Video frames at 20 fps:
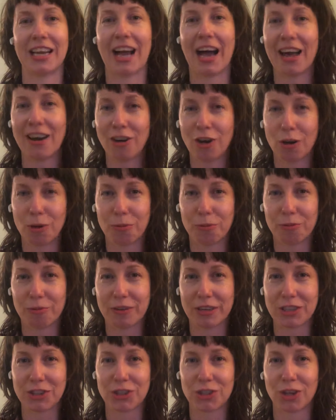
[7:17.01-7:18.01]
at-home
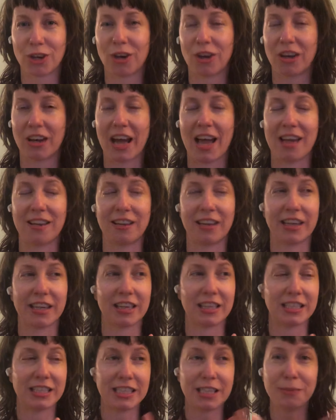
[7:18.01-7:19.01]
facial and like a
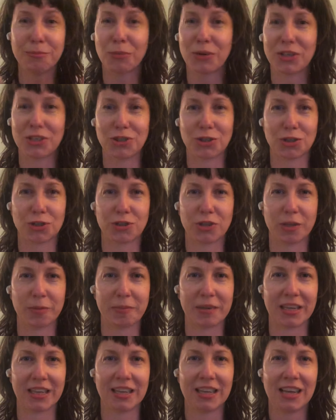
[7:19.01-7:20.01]
deep moisture
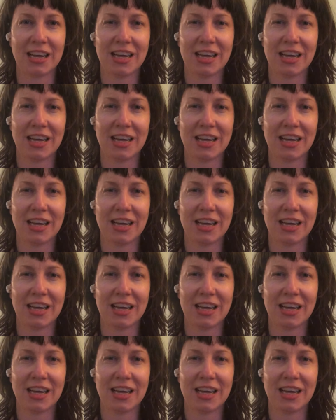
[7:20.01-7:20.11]
treatment.